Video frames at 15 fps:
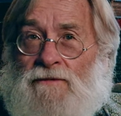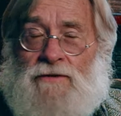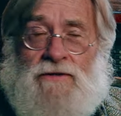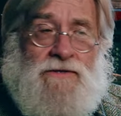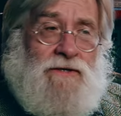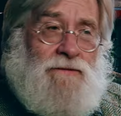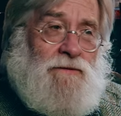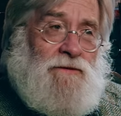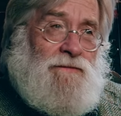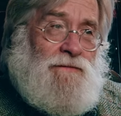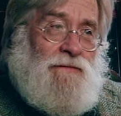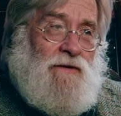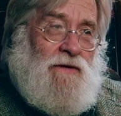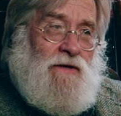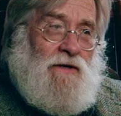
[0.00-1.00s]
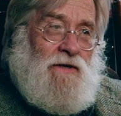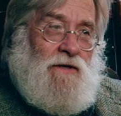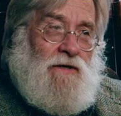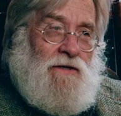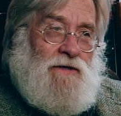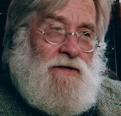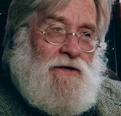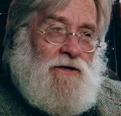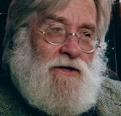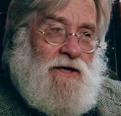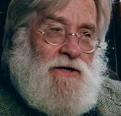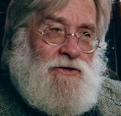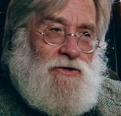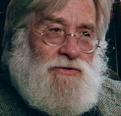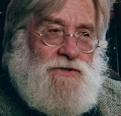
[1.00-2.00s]
for example. Now here
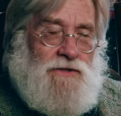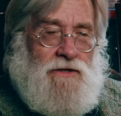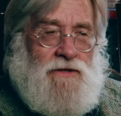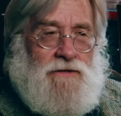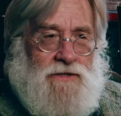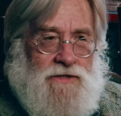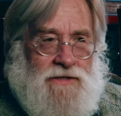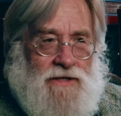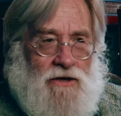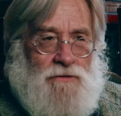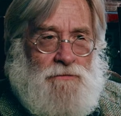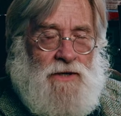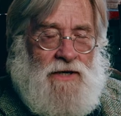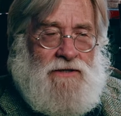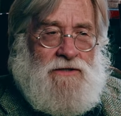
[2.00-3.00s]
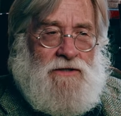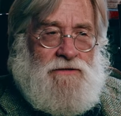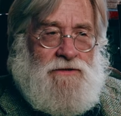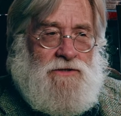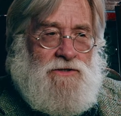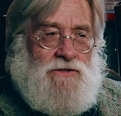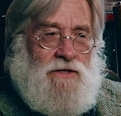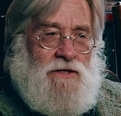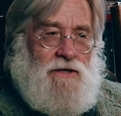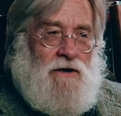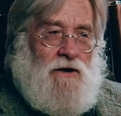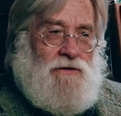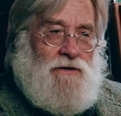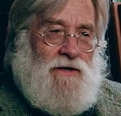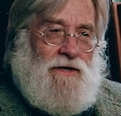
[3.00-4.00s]
again, you see that this is not a painting. This is the
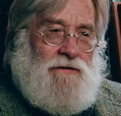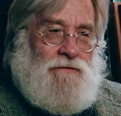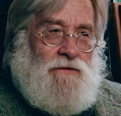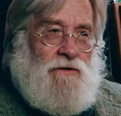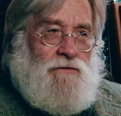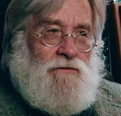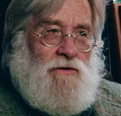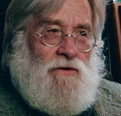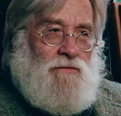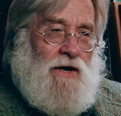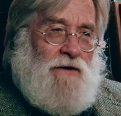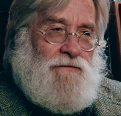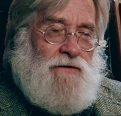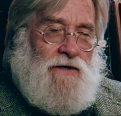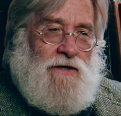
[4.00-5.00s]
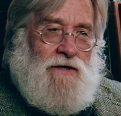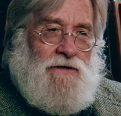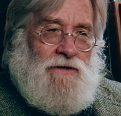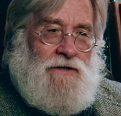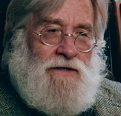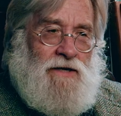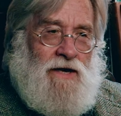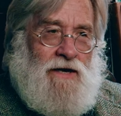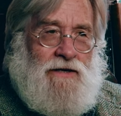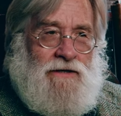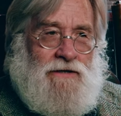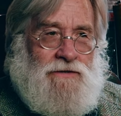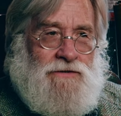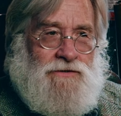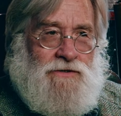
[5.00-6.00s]
on the left Raphael and
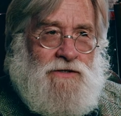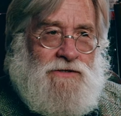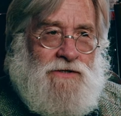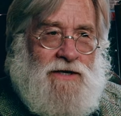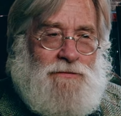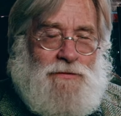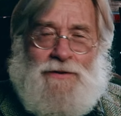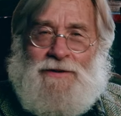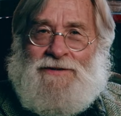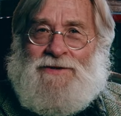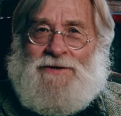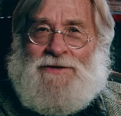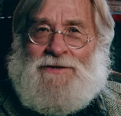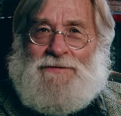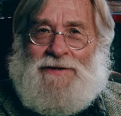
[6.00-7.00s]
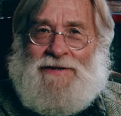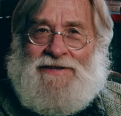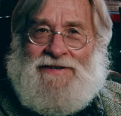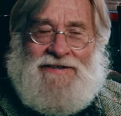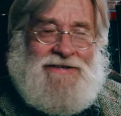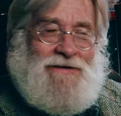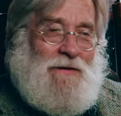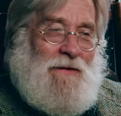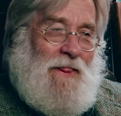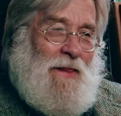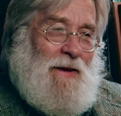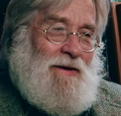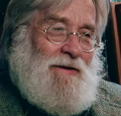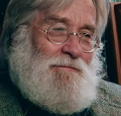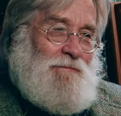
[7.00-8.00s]
Ingres, his disciple, so to speak,
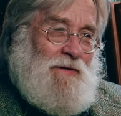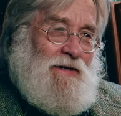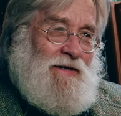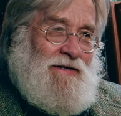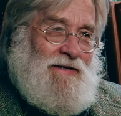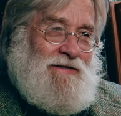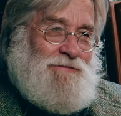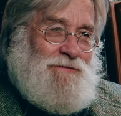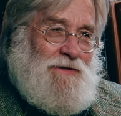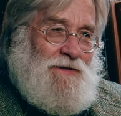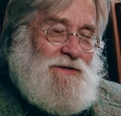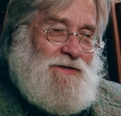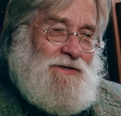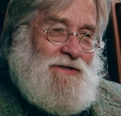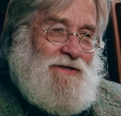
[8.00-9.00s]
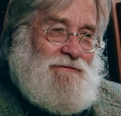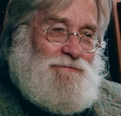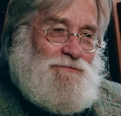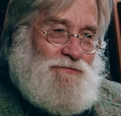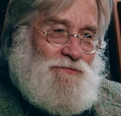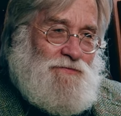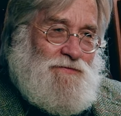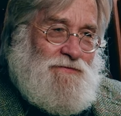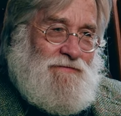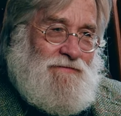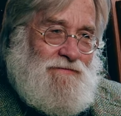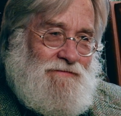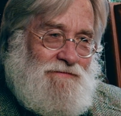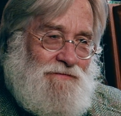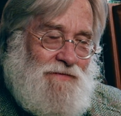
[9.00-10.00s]
uh, his um,
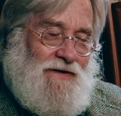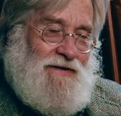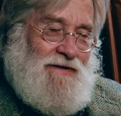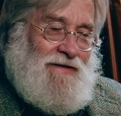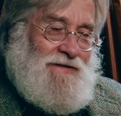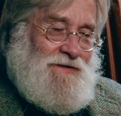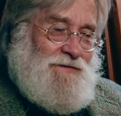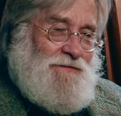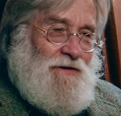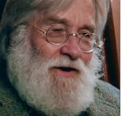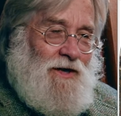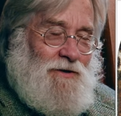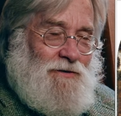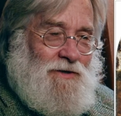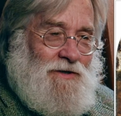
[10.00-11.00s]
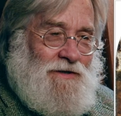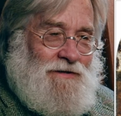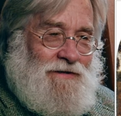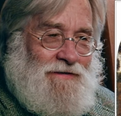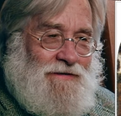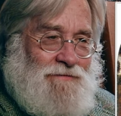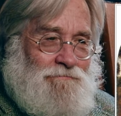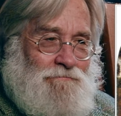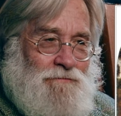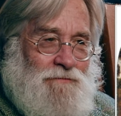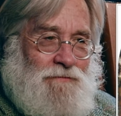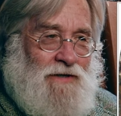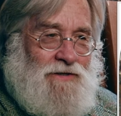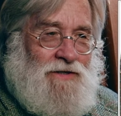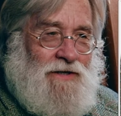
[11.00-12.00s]
his follower, and
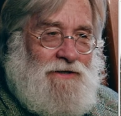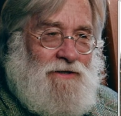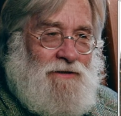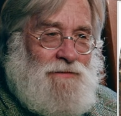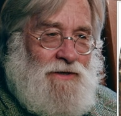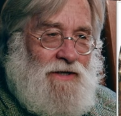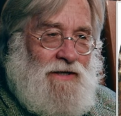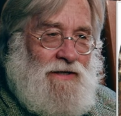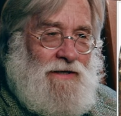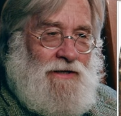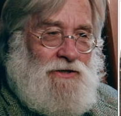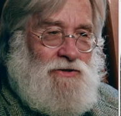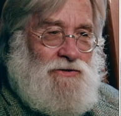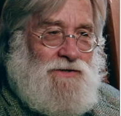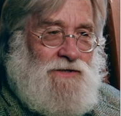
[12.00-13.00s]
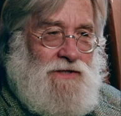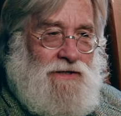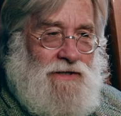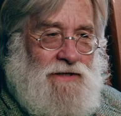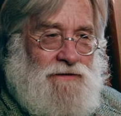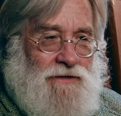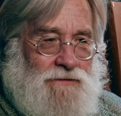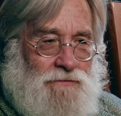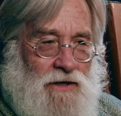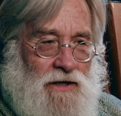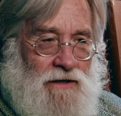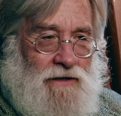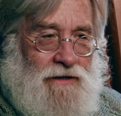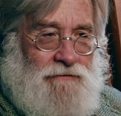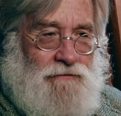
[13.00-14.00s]
much later. But you'll see in this
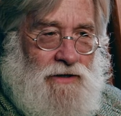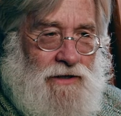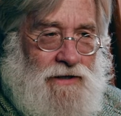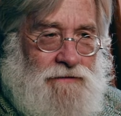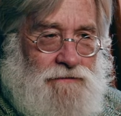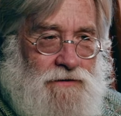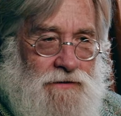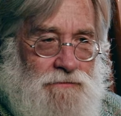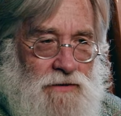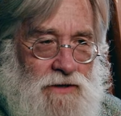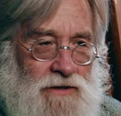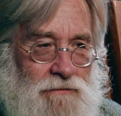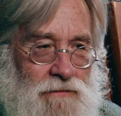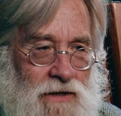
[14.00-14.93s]
model, every leaf is being